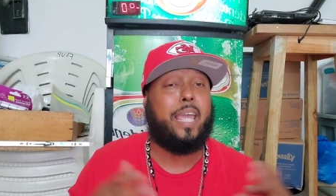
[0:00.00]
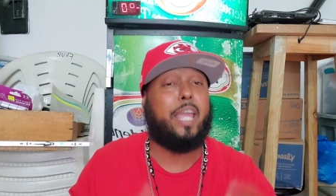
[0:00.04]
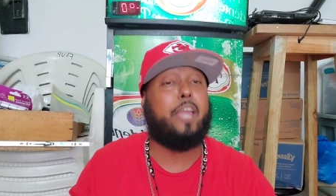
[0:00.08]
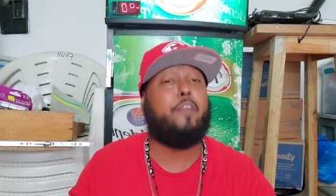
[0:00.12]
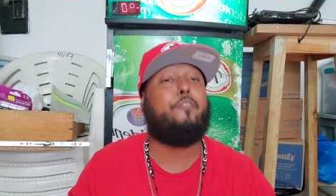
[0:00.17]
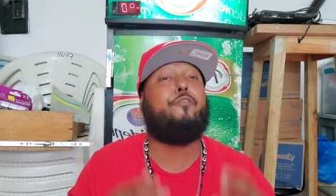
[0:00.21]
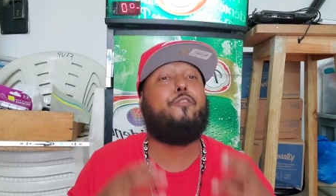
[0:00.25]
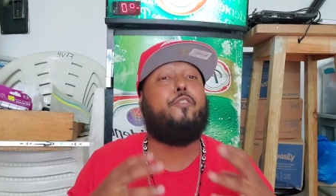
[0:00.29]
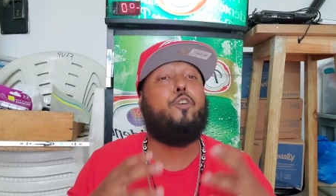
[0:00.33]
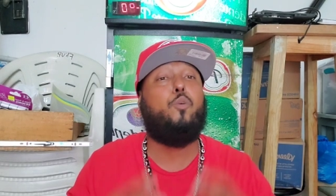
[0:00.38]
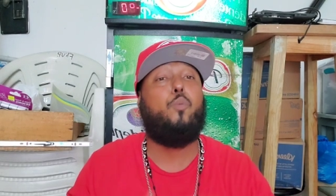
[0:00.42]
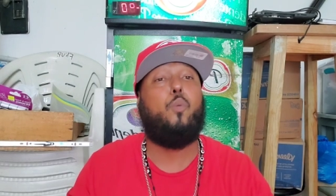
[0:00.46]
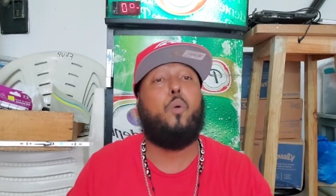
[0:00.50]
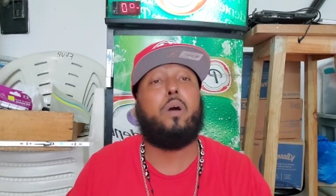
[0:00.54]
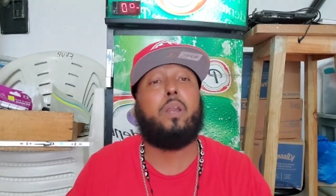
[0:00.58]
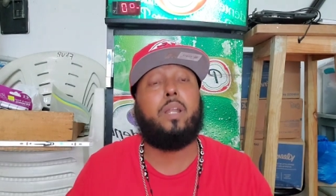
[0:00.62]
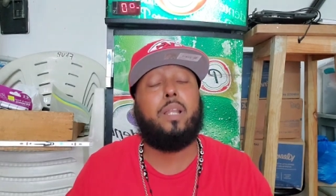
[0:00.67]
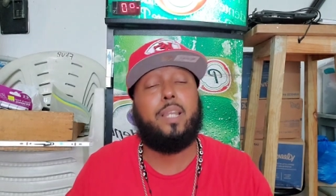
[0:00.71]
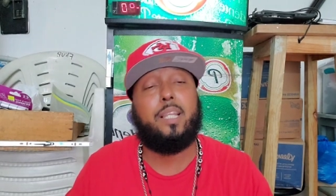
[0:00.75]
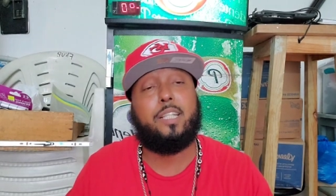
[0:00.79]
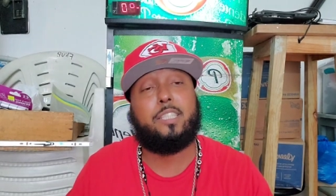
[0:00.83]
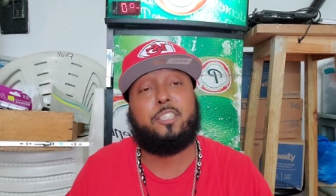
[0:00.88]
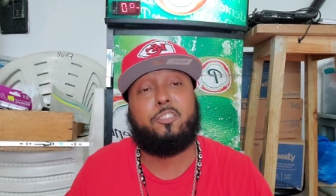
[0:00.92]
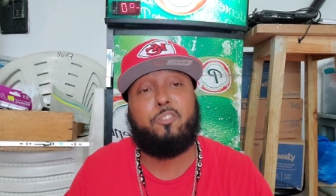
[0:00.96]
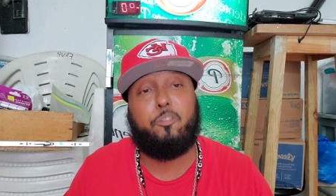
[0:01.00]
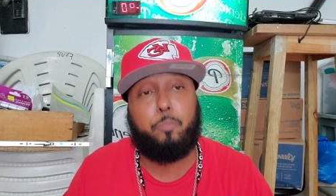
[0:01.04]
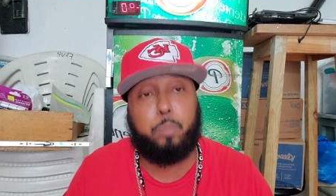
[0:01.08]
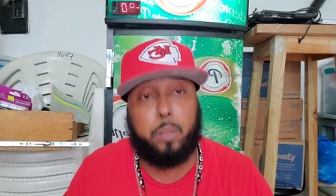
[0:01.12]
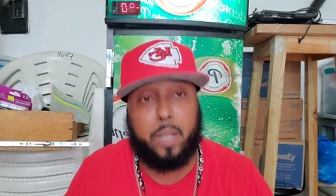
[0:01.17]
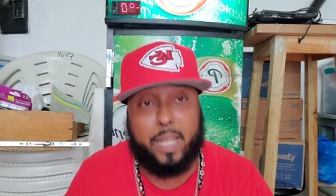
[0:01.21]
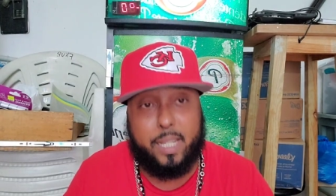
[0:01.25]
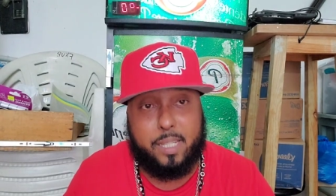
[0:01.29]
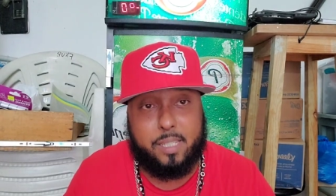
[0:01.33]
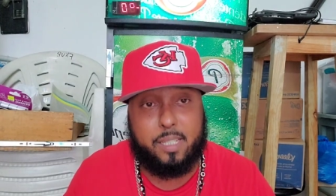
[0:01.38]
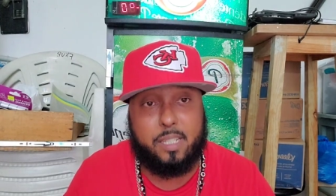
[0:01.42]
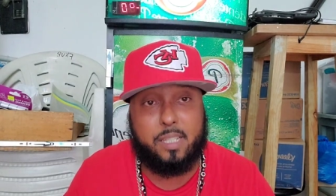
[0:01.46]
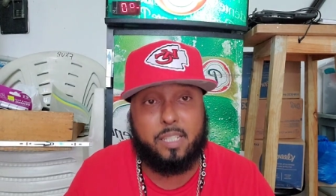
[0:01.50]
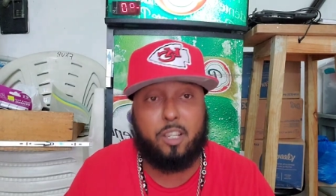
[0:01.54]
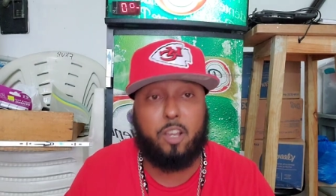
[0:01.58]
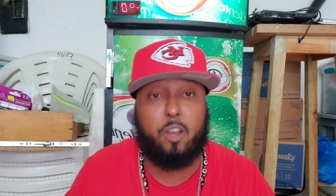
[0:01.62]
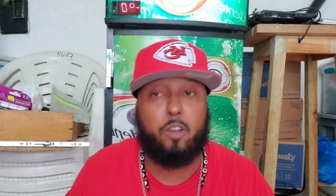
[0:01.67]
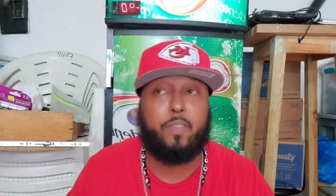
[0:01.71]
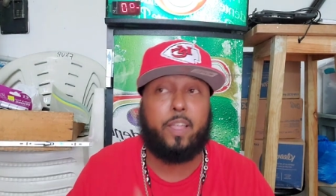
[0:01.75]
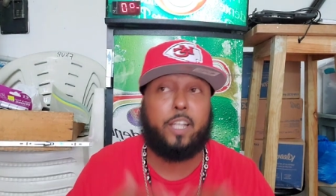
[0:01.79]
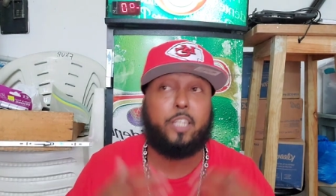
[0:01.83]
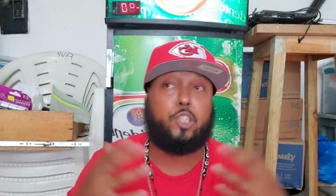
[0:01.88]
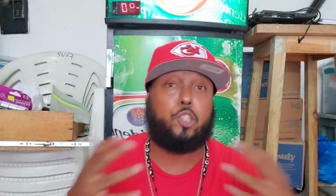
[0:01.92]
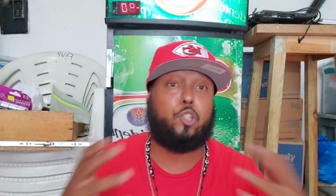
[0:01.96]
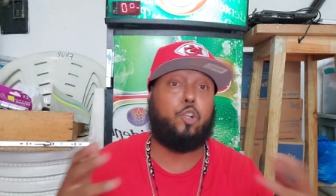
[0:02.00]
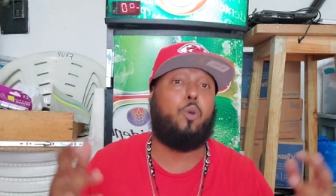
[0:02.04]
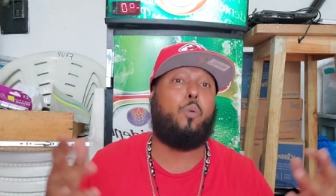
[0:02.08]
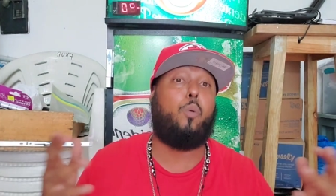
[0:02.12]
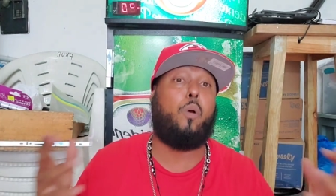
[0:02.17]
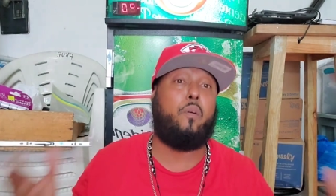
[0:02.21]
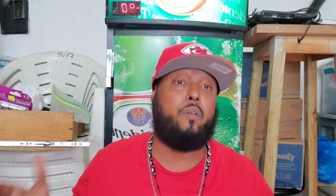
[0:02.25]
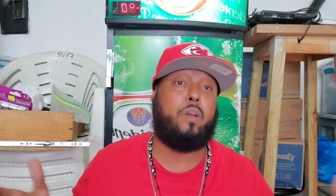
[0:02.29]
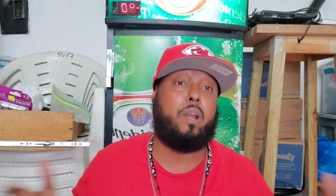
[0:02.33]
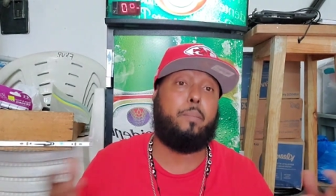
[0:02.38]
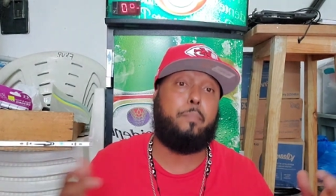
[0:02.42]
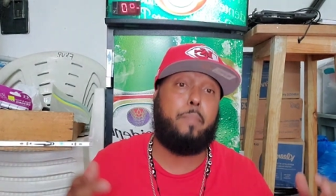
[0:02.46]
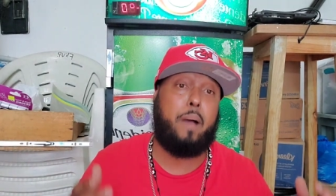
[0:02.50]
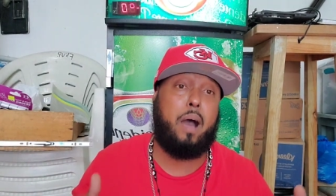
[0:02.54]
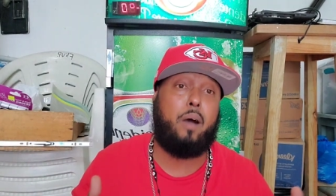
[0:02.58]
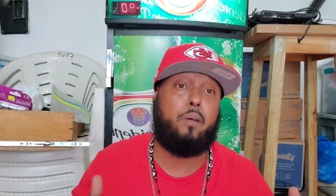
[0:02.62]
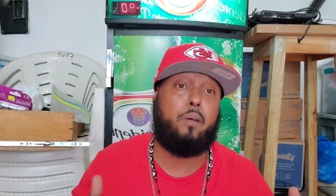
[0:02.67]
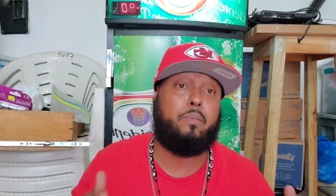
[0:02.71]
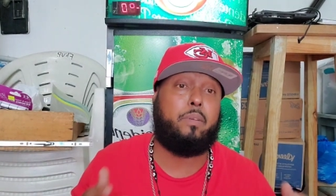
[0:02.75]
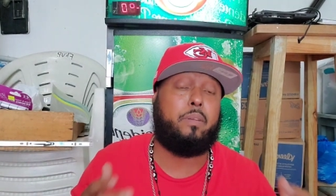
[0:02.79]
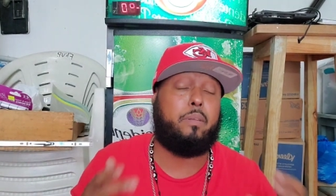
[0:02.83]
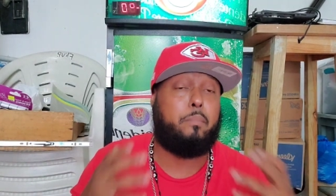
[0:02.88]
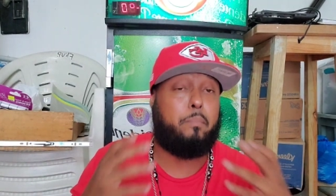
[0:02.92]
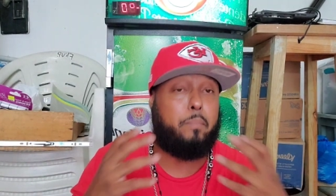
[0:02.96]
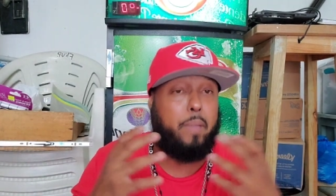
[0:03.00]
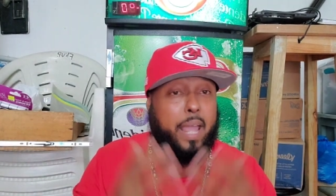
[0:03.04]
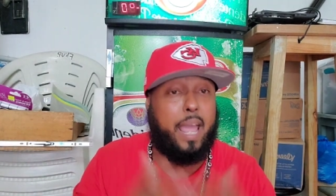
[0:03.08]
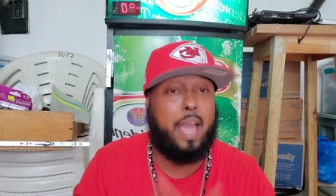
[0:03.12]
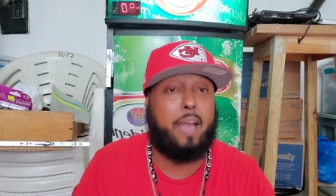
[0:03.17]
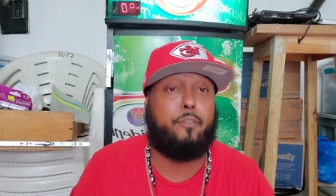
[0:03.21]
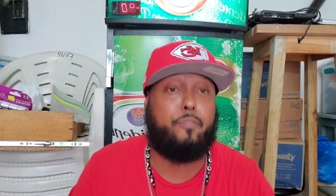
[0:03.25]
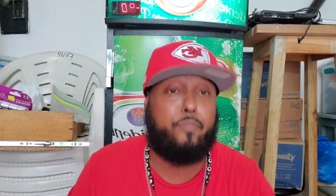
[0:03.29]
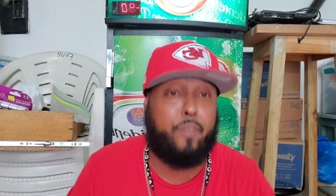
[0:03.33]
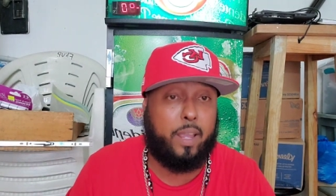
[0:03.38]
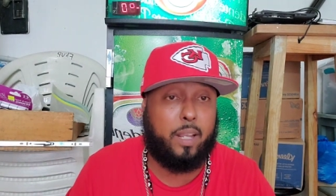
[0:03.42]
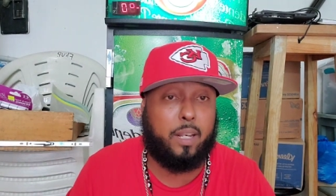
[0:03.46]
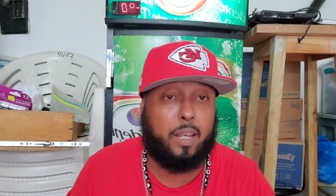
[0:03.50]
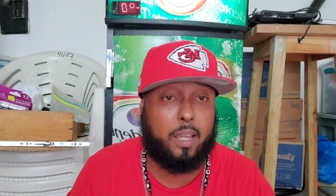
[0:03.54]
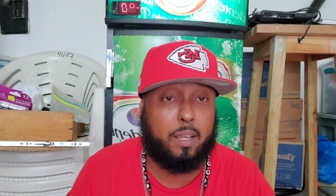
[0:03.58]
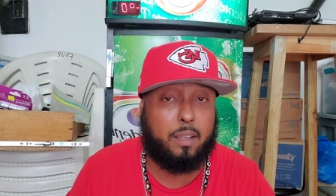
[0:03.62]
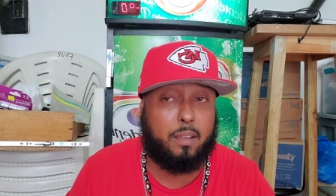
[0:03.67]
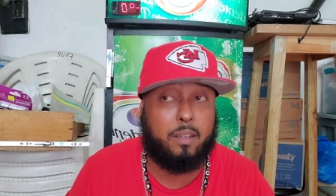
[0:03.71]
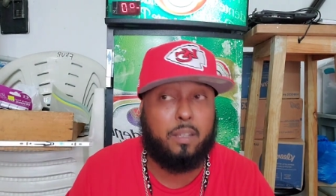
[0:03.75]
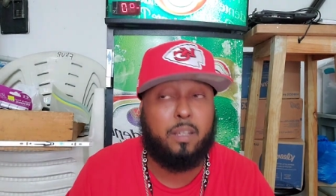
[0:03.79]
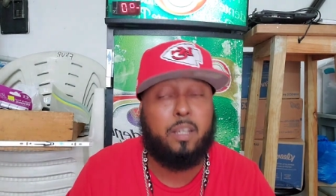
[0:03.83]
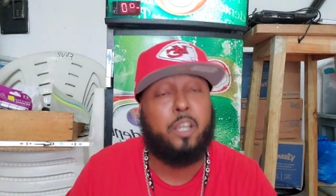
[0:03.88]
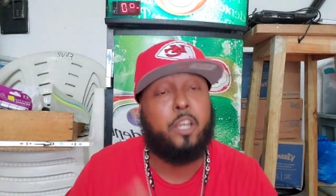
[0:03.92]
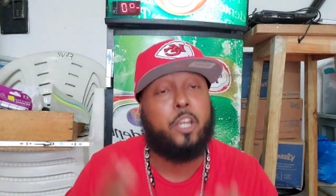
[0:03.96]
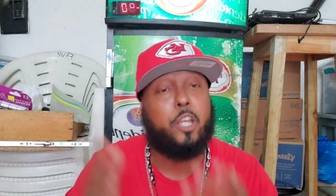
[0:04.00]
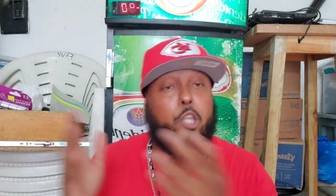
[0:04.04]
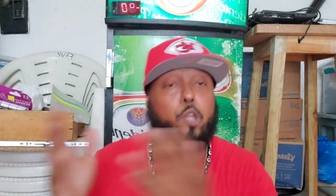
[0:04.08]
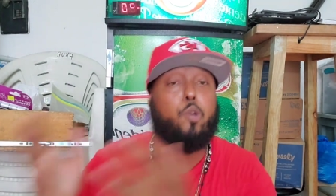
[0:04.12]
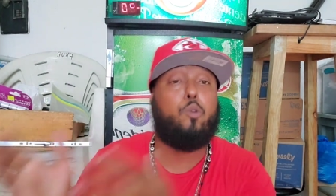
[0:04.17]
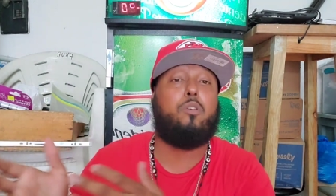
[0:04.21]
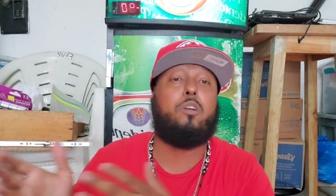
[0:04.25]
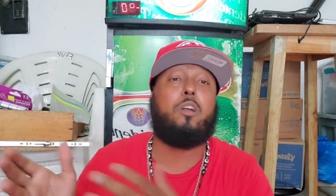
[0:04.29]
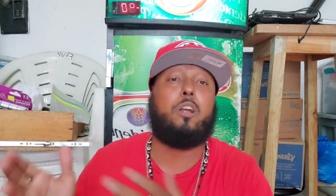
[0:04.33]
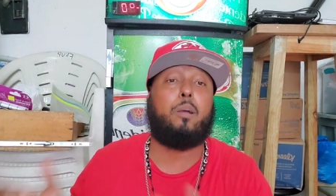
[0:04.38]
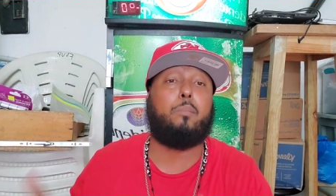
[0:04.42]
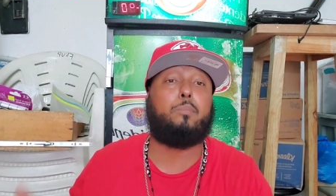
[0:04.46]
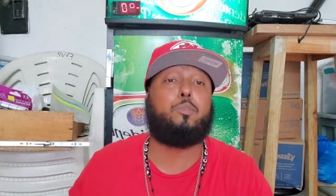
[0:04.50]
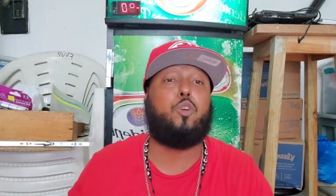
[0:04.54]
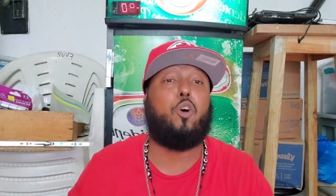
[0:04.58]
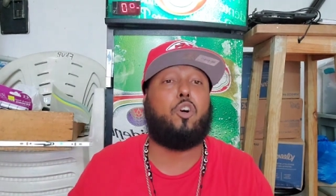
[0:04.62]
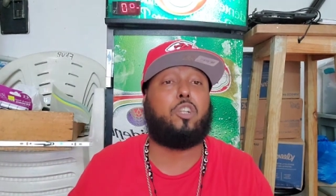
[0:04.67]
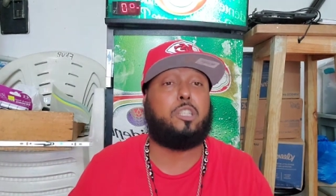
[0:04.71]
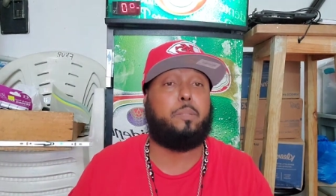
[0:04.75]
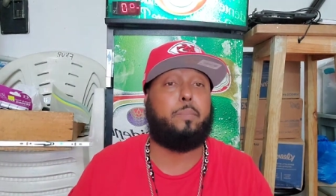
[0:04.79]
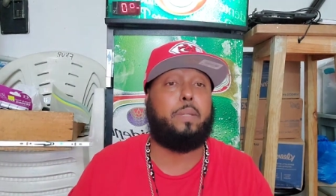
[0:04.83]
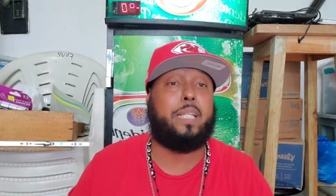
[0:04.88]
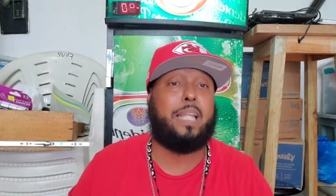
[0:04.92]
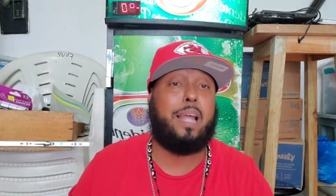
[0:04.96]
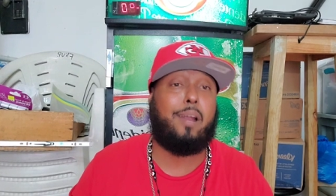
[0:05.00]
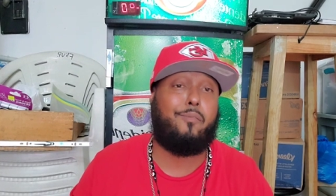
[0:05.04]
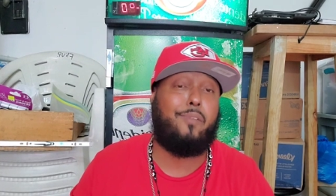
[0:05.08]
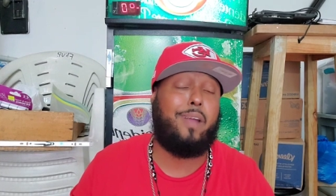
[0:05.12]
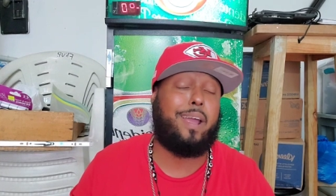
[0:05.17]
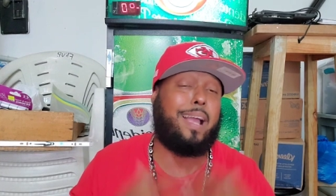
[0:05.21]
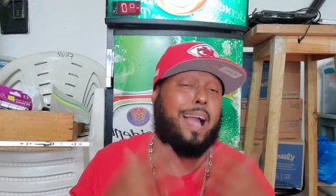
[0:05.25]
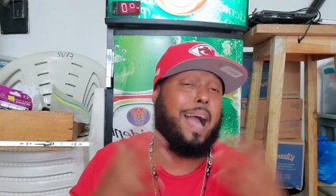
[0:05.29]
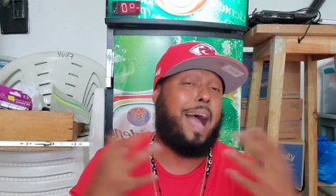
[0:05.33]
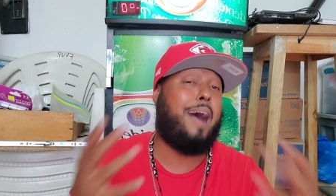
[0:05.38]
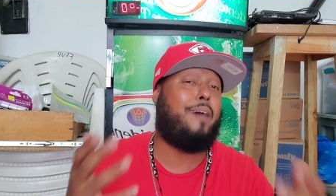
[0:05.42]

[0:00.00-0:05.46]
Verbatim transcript: If you want a list of places that you're worried about may have fake liquor, you can come talk to me direct.